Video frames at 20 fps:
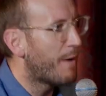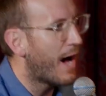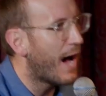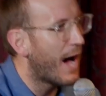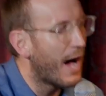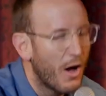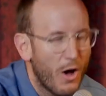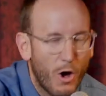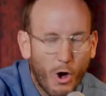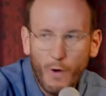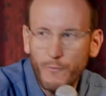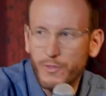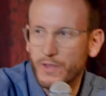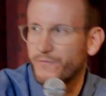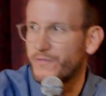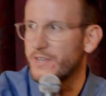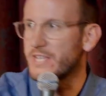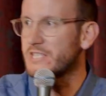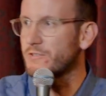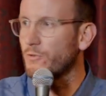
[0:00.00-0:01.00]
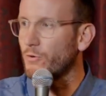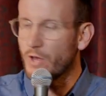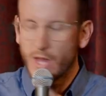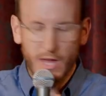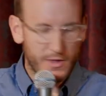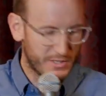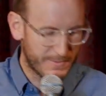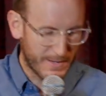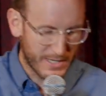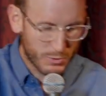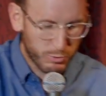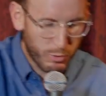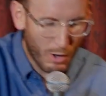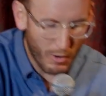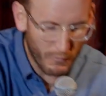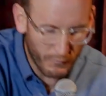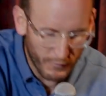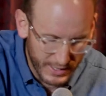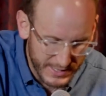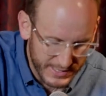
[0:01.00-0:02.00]
part of the festival. There's about
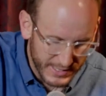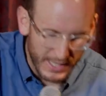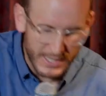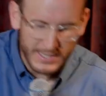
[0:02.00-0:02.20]
12 of us